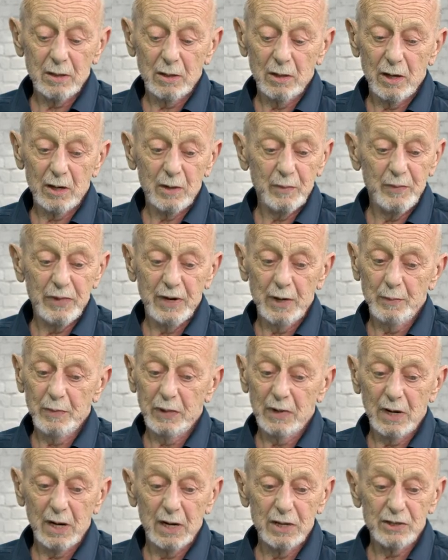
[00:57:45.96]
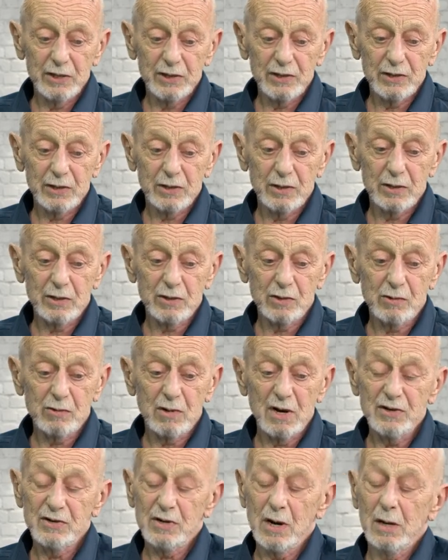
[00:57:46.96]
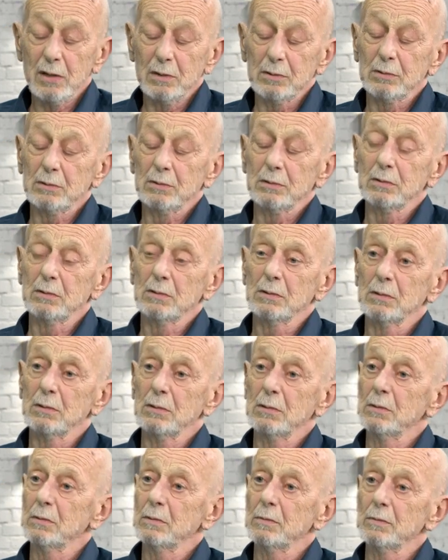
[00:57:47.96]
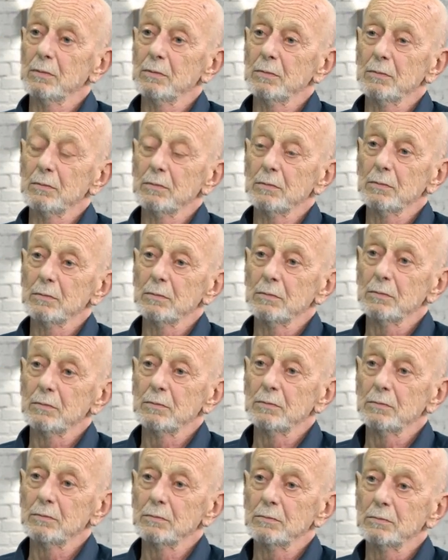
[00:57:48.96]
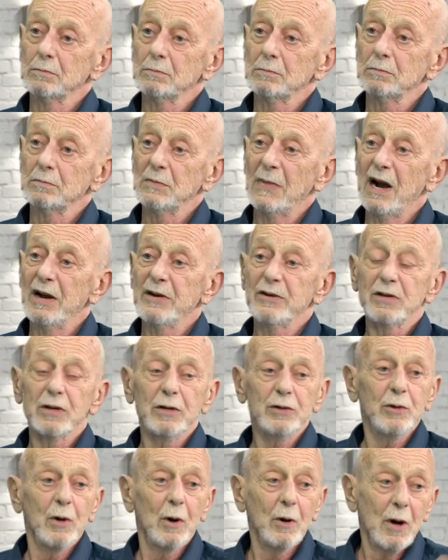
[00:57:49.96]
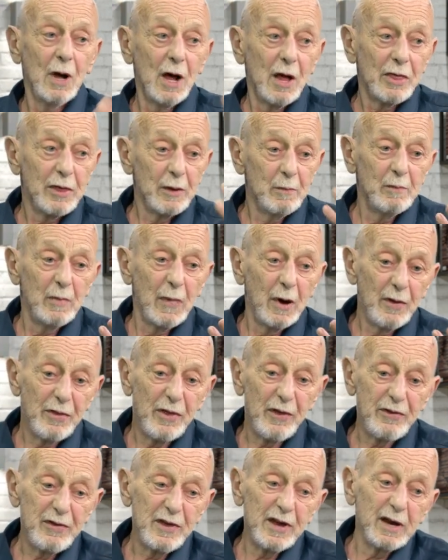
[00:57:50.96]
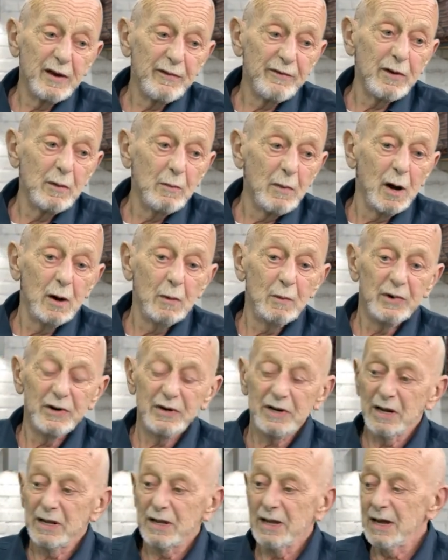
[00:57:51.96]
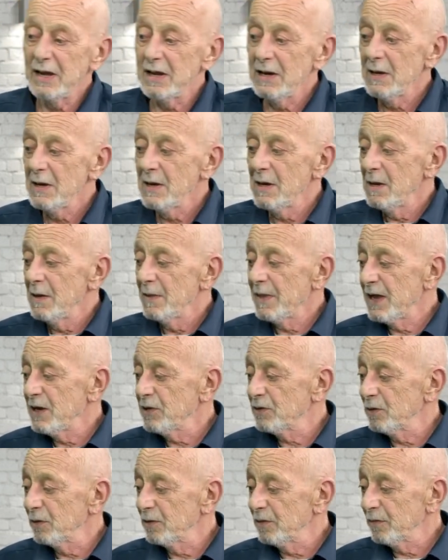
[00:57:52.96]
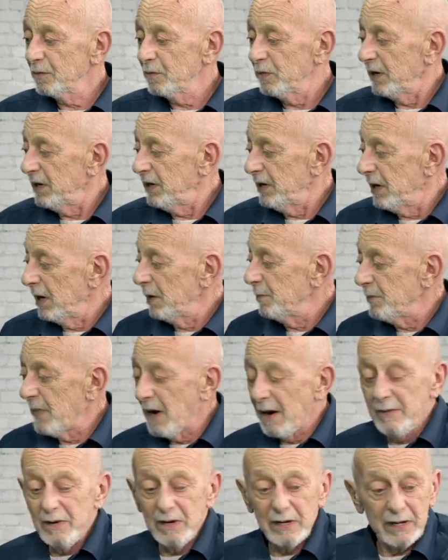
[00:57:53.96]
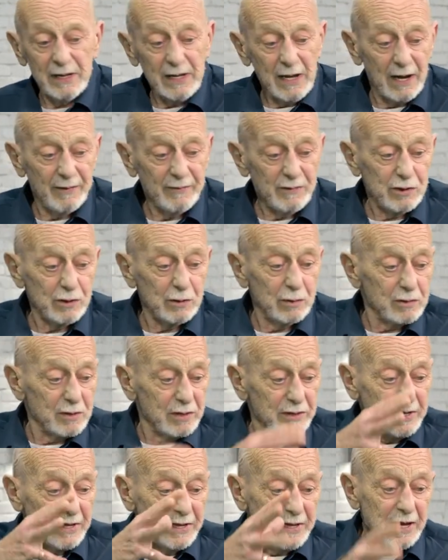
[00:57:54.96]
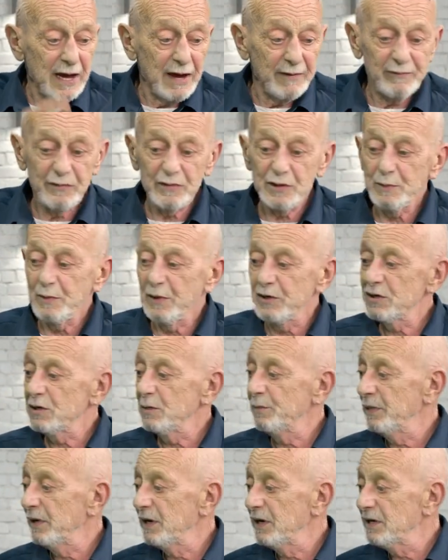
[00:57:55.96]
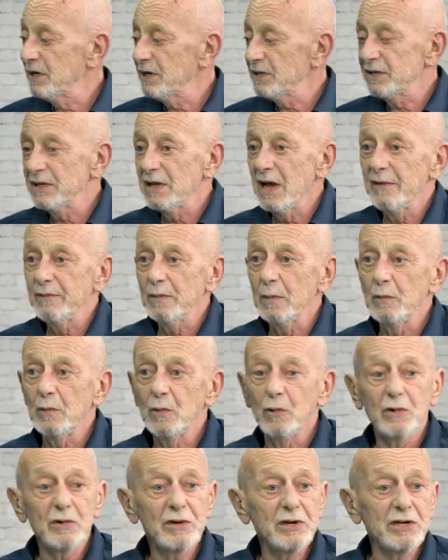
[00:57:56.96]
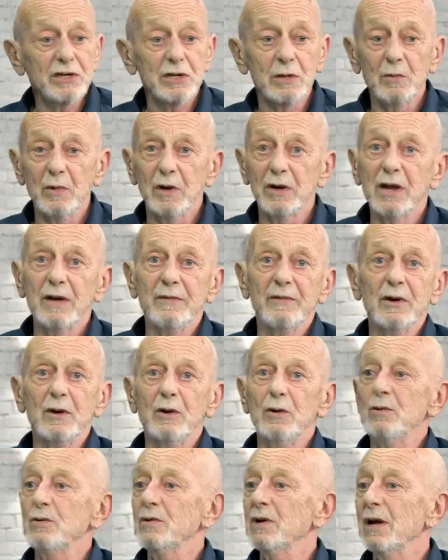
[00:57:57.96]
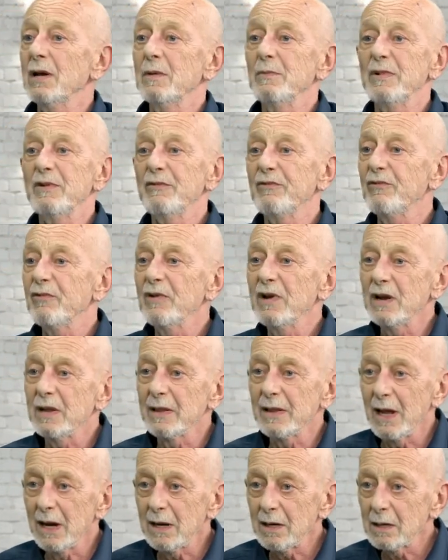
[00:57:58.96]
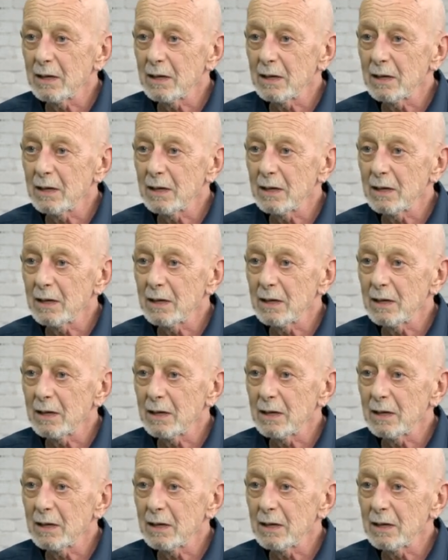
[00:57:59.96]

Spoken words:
a lot of people are just stressed out. Mm-hmm. And, the thing of the moment. And they sort of quickly get married and they have children and they have responsibilities and they have a mortgage and whatever. Who can be free in that